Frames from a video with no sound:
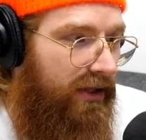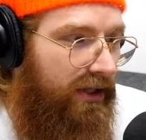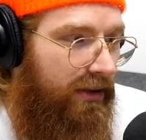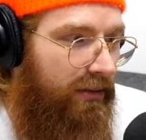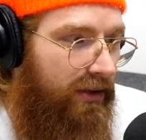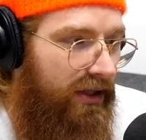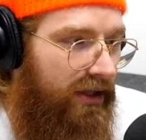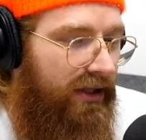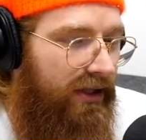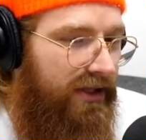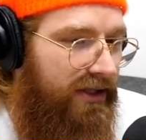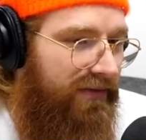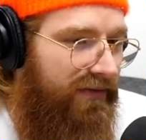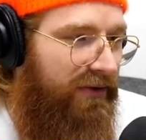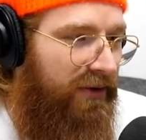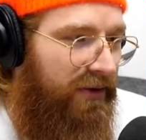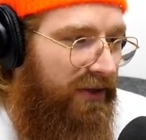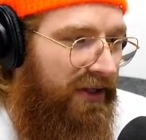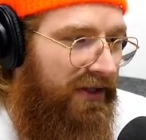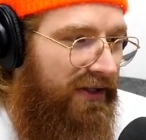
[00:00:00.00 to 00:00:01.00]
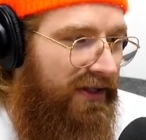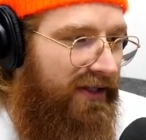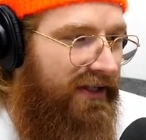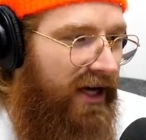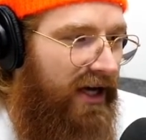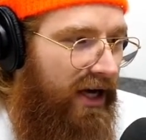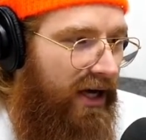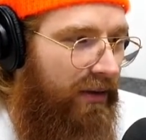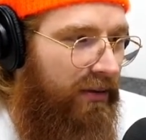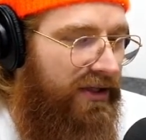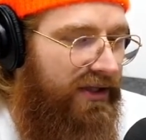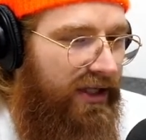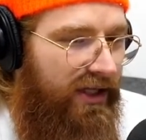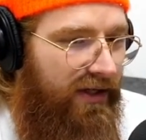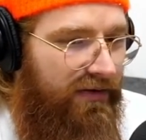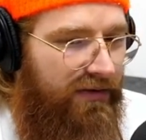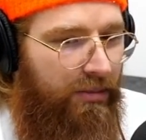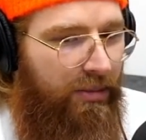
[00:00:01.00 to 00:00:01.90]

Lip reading: I mean, it is if you look at the time it saves,